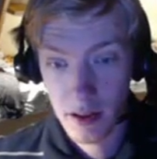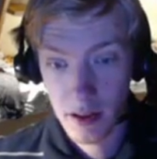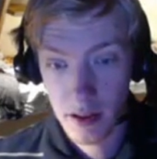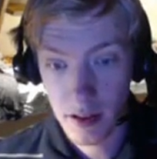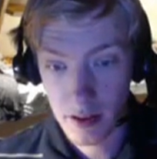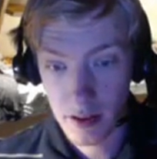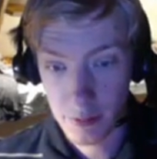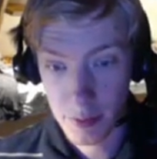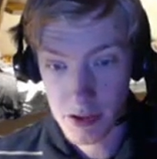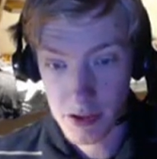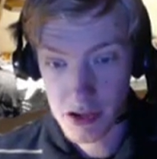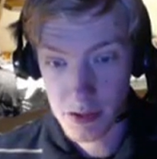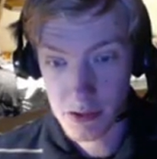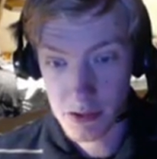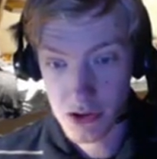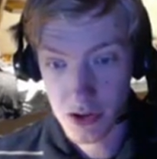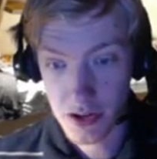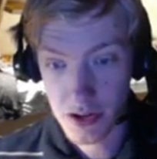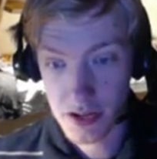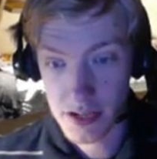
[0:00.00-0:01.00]
Like Special Summon
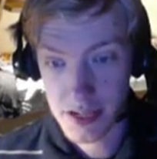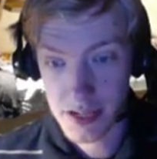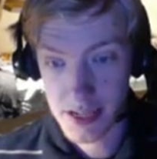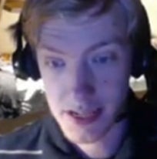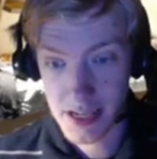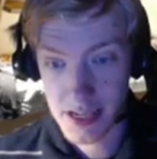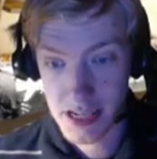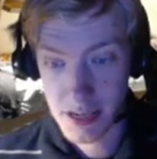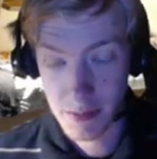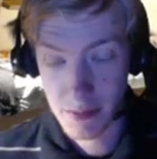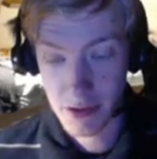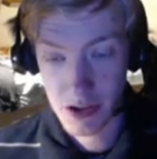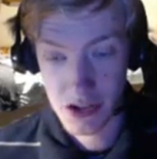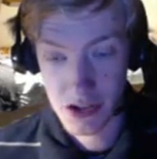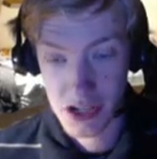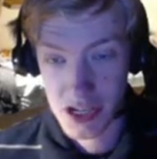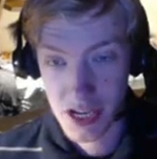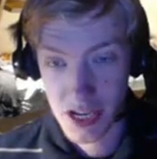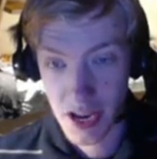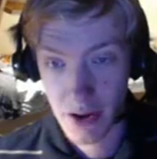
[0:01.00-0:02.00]
Tree does, Xyz
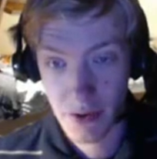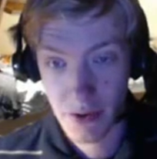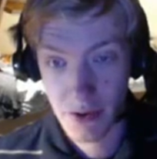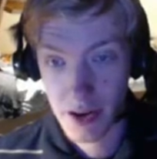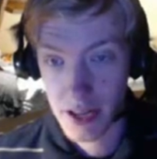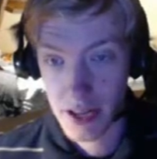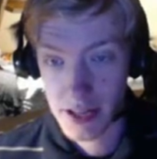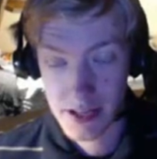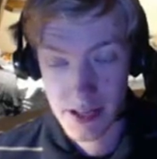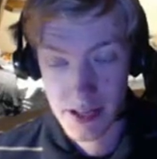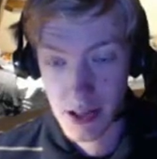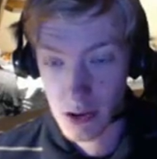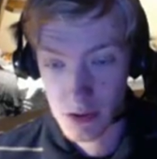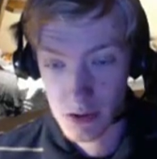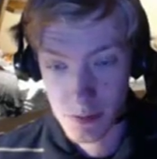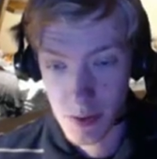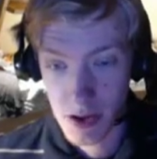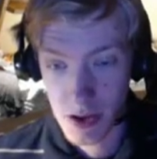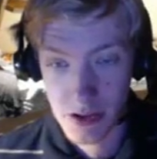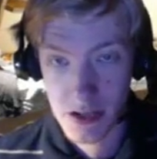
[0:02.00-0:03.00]
doesn't say it needs those
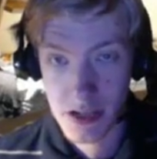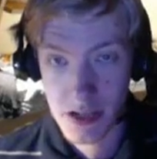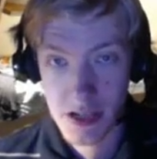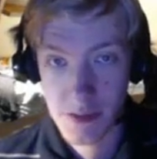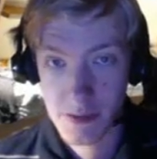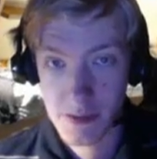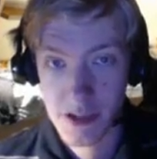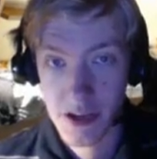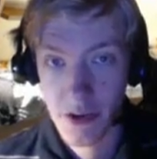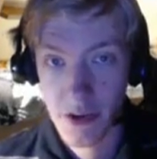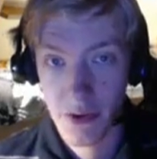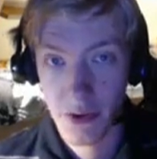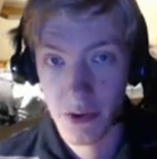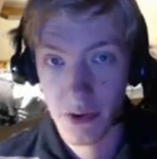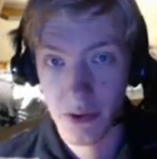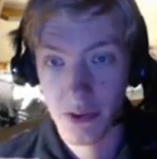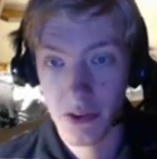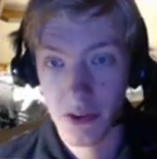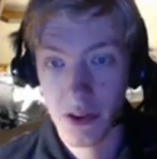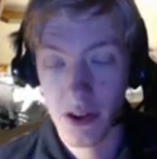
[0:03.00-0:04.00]
monsters as materials.